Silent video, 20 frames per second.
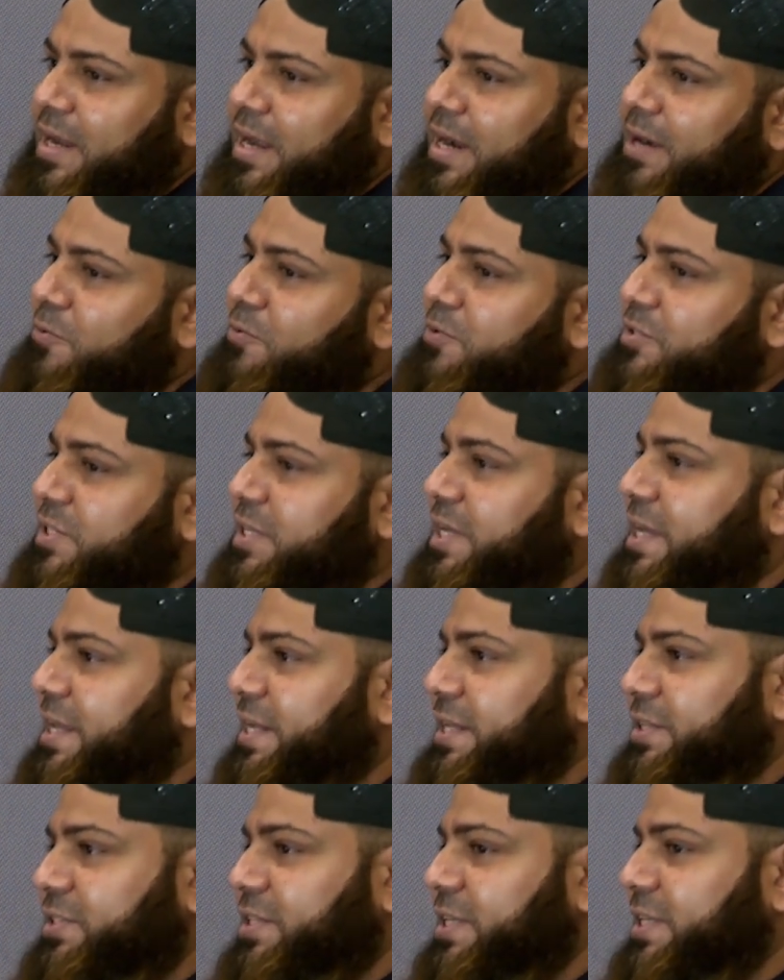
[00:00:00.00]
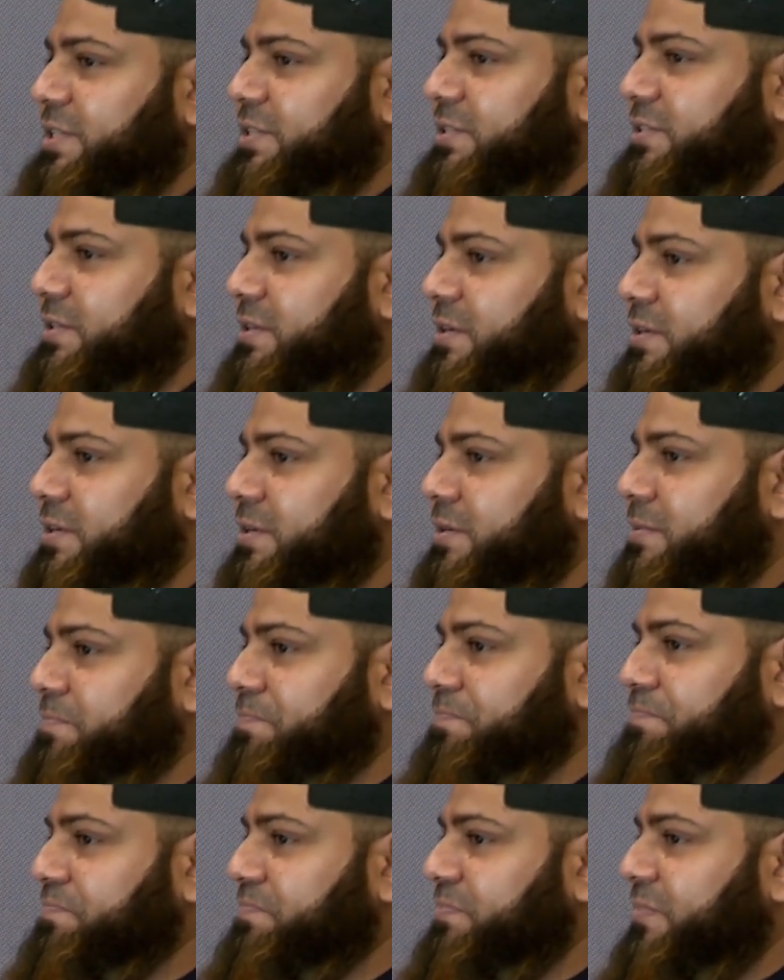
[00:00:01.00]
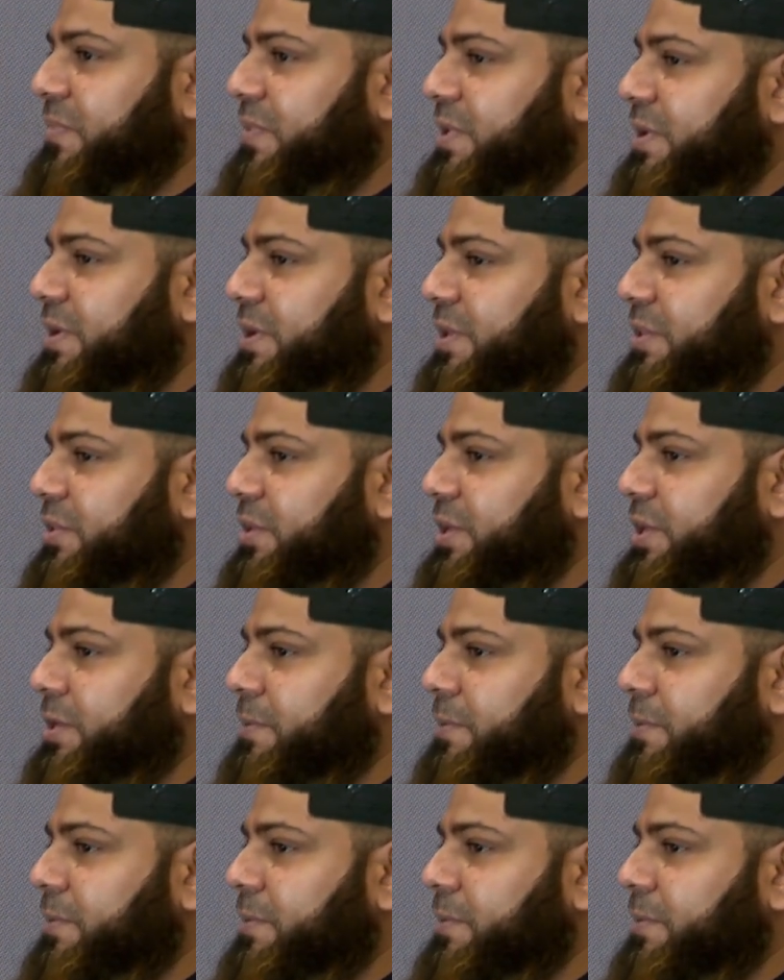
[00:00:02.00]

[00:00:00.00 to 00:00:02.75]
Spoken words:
I don't see any change in